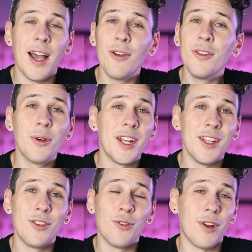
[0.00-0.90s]
I only want to
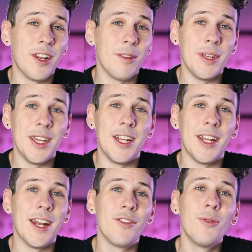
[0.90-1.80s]
hit those right at the
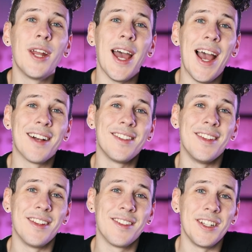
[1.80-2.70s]
beginning and I don't want to
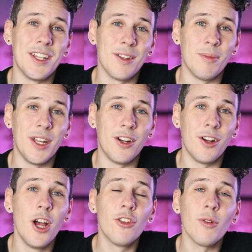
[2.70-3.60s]
accidentally hit them
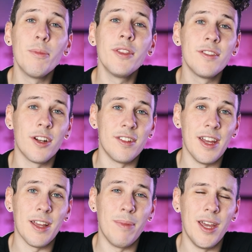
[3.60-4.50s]
later. So I put these on a
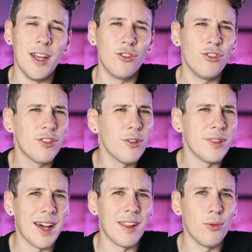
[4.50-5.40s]
second page just so
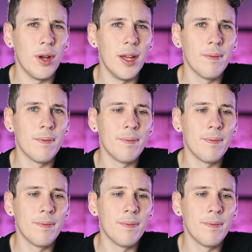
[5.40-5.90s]
it's out of the way.